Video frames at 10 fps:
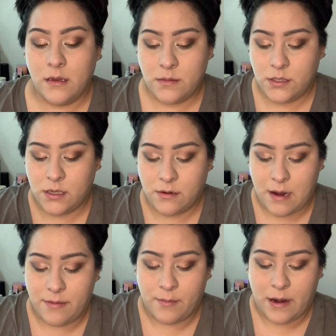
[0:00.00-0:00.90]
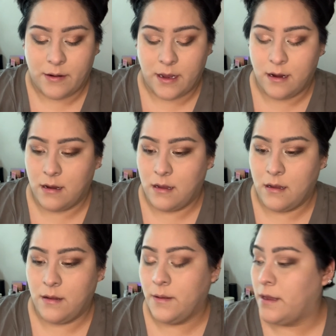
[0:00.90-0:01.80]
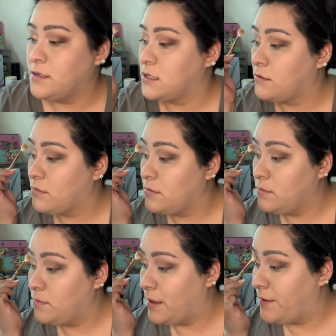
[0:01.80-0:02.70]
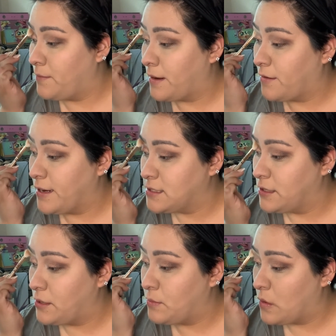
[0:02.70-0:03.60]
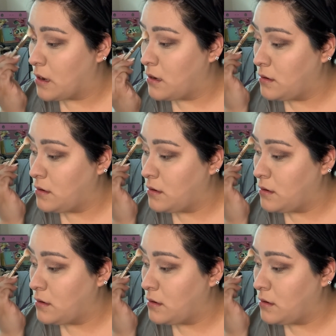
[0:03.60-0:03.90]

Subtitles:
So I'm gonna grab the brown here and just blend it in my crease a little more.